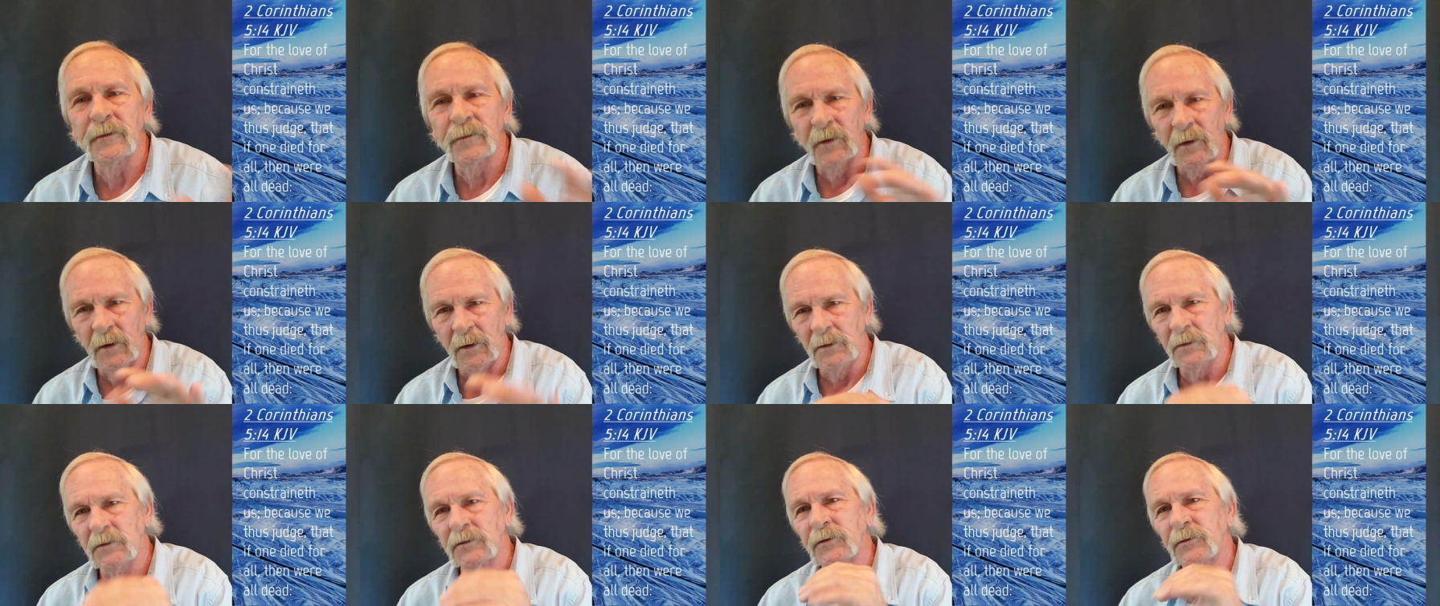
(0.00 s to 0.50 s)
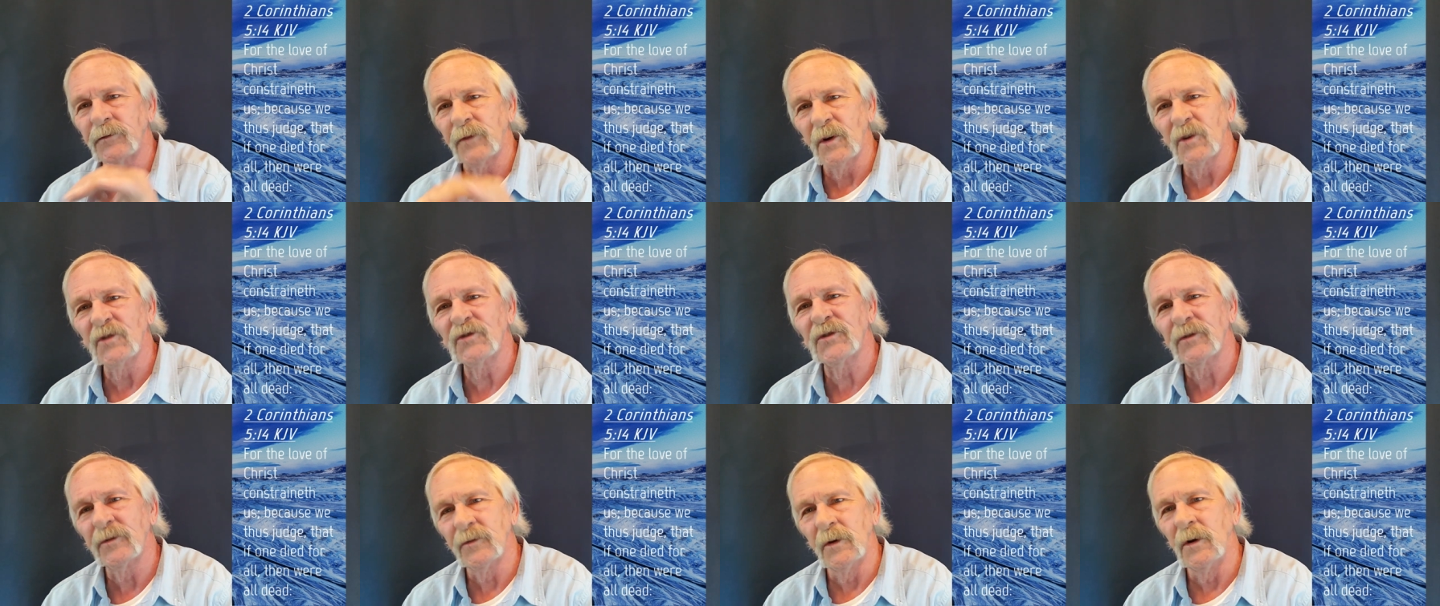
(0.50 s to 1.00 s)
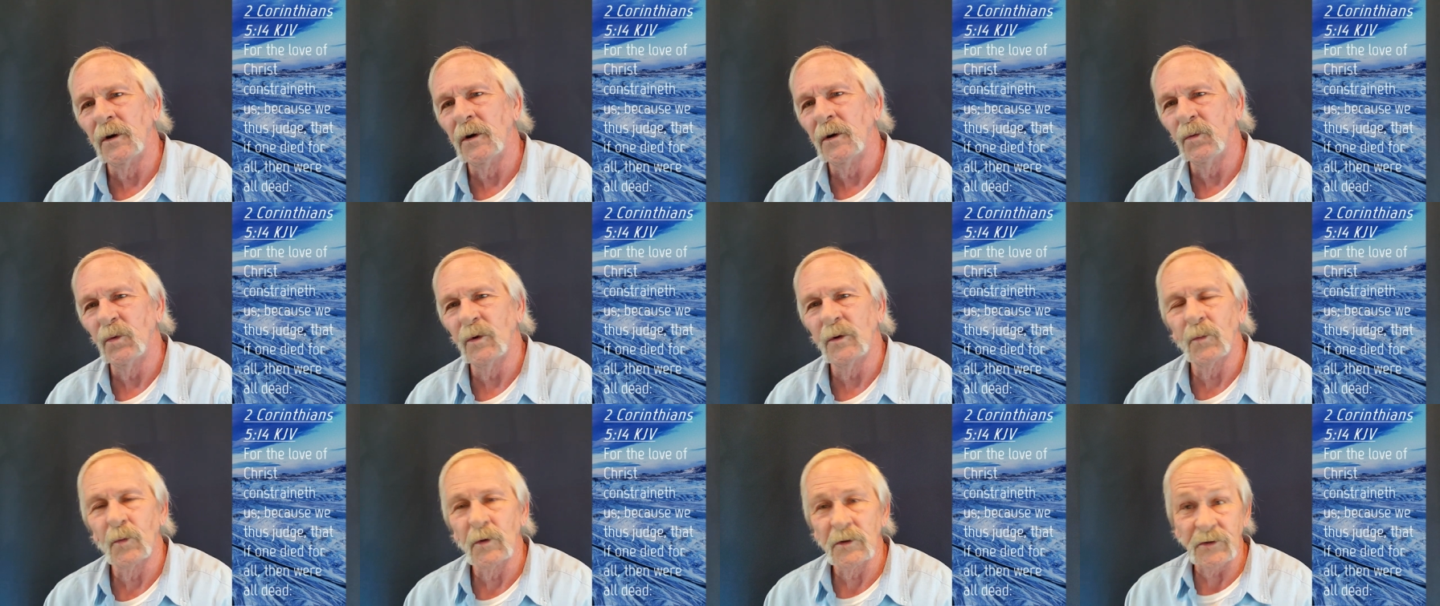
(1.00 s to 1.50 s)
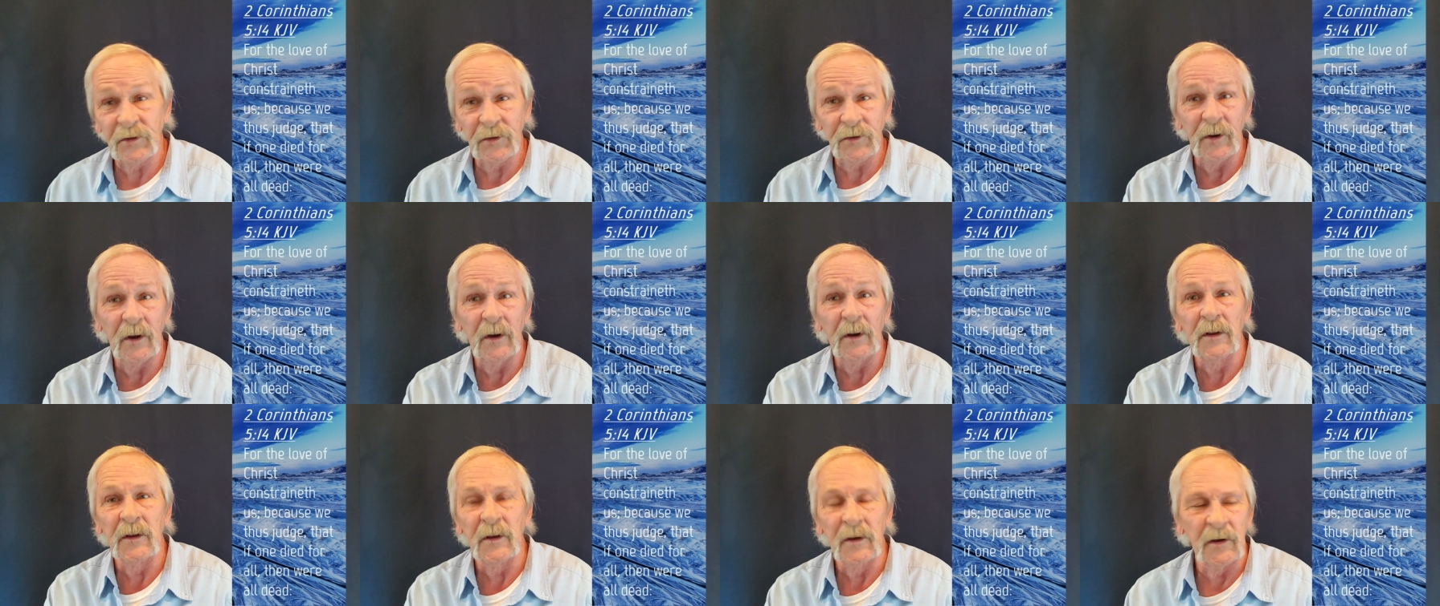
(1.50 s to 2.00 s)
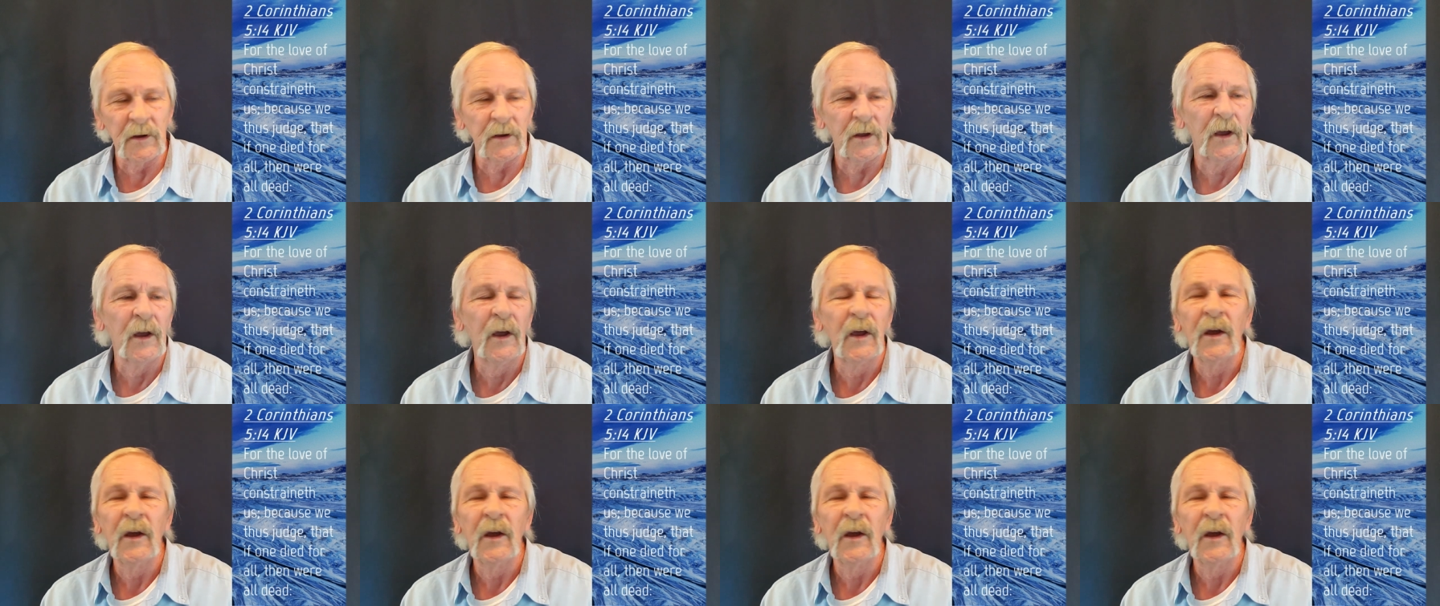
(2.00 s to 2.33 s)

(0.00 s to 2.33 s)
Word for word: folks, first of all, when we're studying,